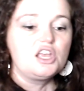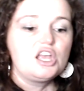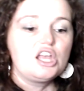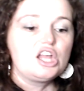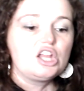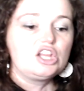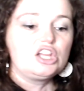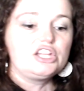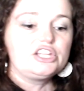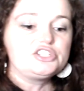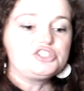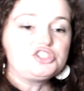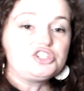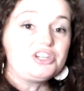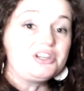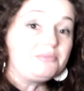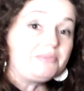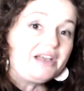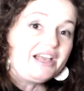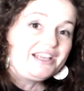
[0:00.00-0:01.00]

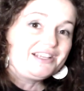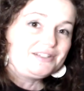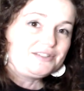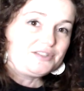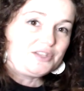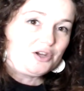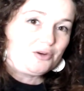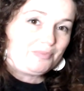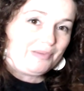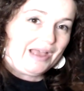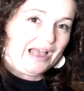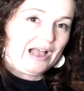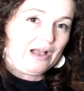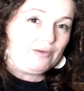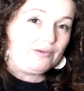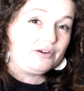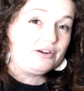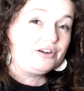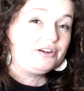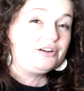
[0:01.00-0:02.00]
legitimize their
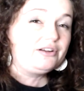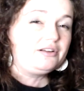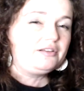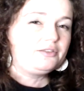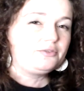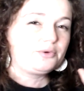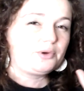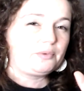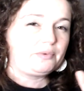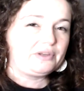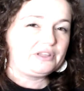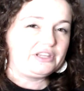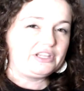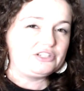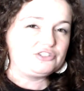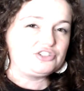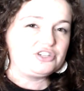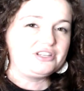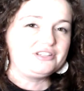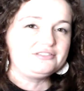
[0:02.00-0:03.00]
power through
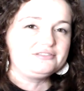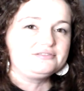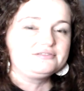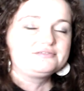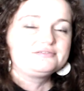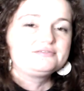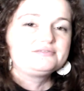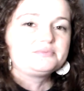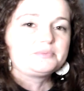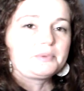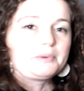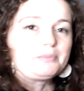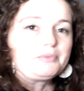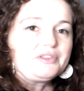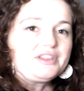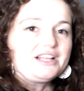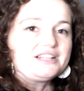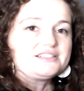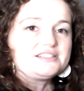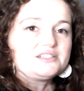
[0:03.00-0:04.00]
religion. Remember,
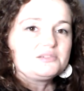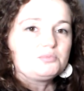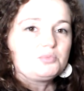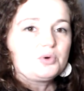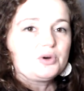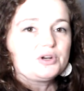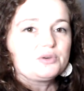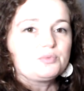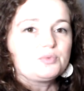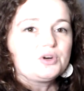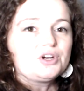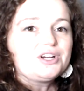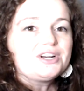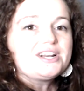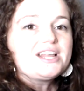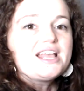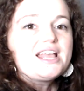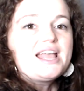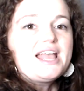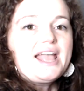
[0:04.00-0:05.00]
that's an important
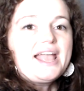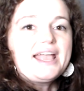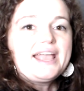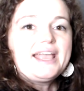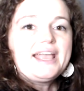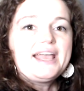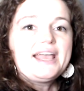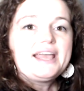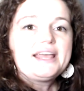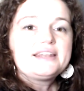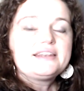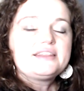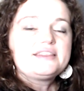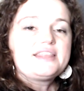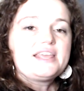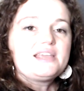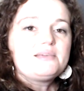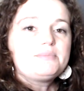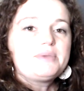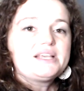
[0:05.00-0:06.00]
word. And
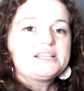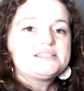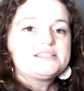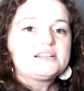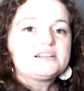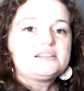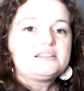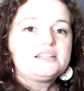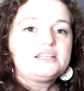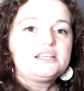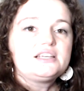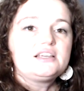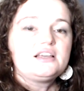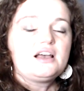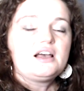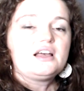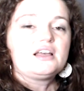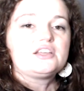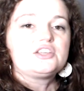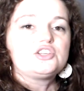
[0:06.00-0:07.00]
they basically
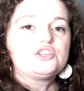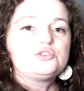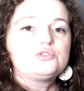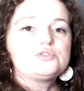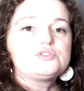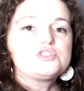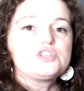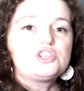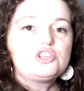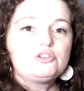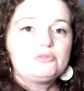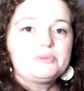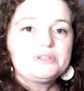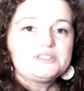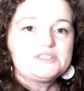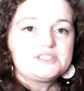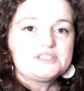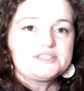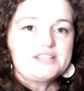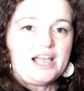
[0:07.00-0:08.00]
use
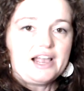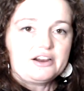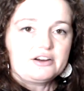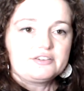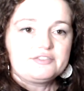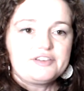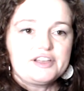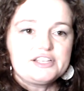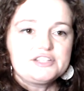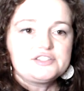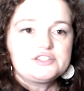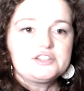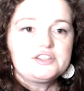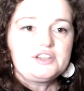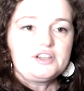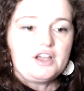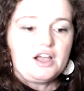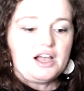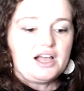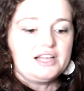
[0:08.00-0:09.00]
humans to sacrifice to
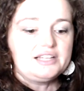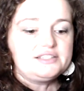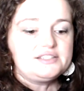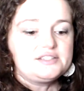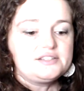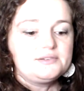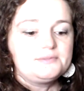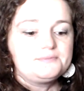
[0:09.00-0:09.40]
the gods.